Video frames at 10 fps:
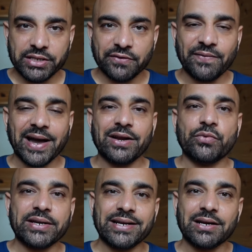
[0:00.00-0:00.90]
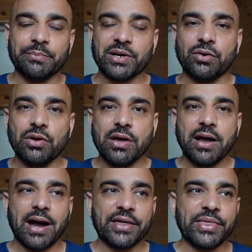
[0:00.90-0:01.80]
divided right down the middle.
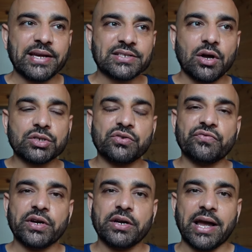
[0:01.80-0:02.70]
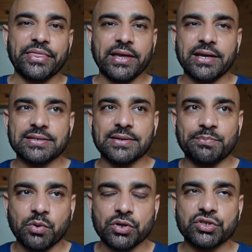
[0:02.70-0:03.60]
I think it's
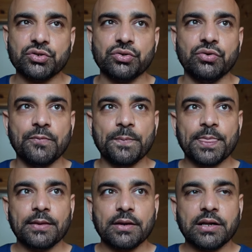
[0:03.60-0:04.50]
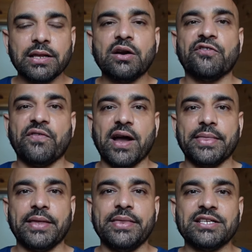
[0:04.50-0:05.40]
important to clarify
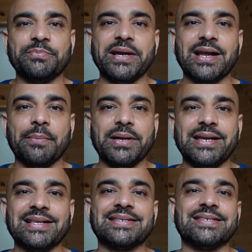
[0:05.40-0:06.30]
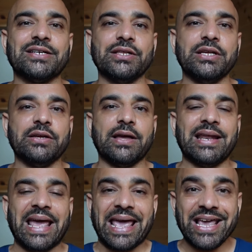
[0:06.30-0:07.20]
that this may not be necessarily
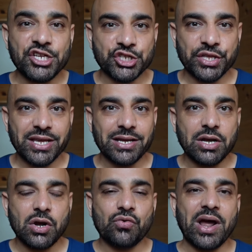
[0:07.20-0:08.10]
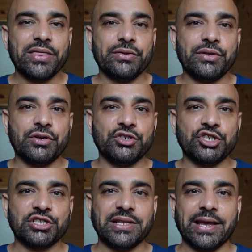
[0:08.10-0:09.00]
an age thing, rather they're
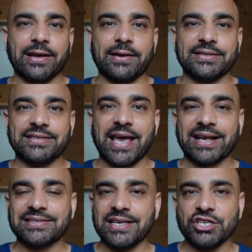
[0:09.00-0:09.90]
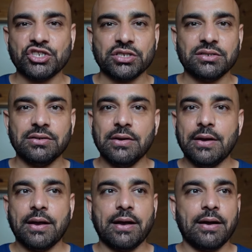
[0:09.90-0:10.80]
just like a taxation,
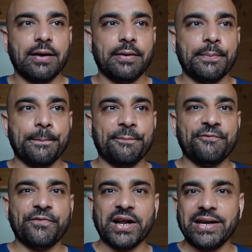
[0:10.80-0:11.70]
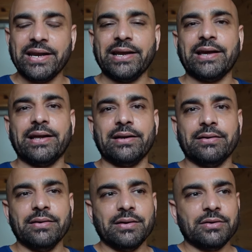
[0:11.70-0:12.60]
funding,
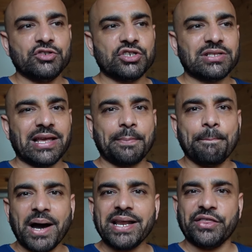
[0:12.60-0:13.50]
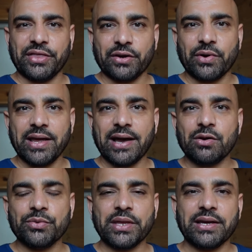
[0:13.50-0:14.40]
and just like money thing, right? I
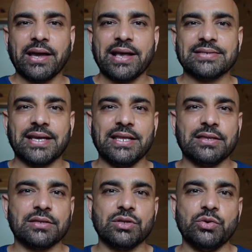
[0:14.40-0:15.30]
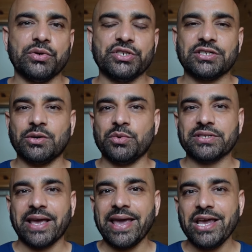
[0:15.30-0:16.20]
don't think it has anything to do with just someone's
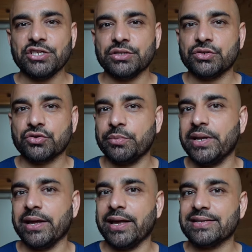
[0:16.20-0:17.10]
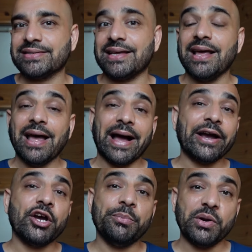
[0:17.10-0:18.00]
age and discriminating against that. I
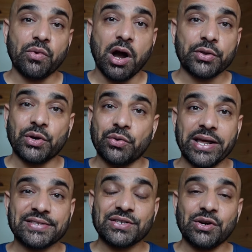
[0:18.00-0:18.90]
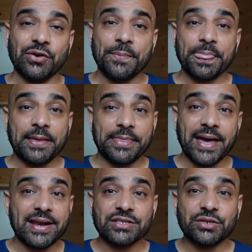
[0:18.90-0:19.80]
could be wrong though, right? So
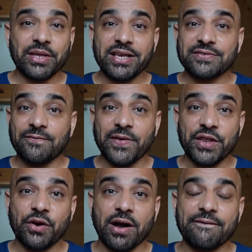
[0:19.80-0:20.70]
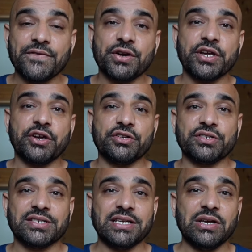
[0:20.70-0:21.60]
that is today's video. I'm very curious to
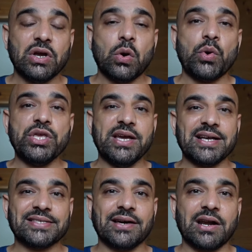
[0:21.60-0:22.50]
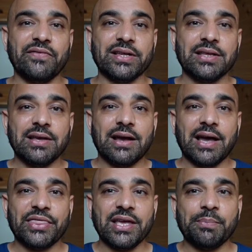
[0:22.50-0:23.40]
see what you guys thought of it. I
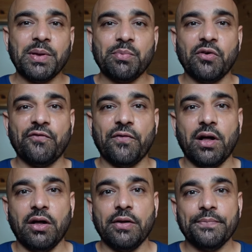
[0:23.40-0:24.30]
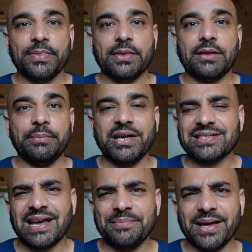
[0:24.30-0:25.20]
think people fall, because
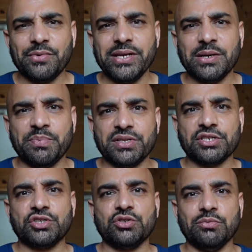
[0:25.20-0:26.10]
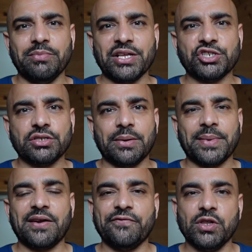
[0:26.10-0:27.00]
I'm not really in a position to mention, I'm
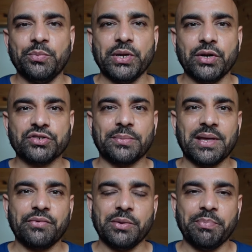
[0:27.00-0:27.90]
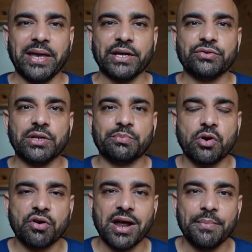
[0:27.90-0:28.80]
not a Filipino, so I'm not really paying into any
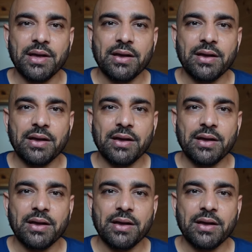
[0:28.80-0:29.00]
program.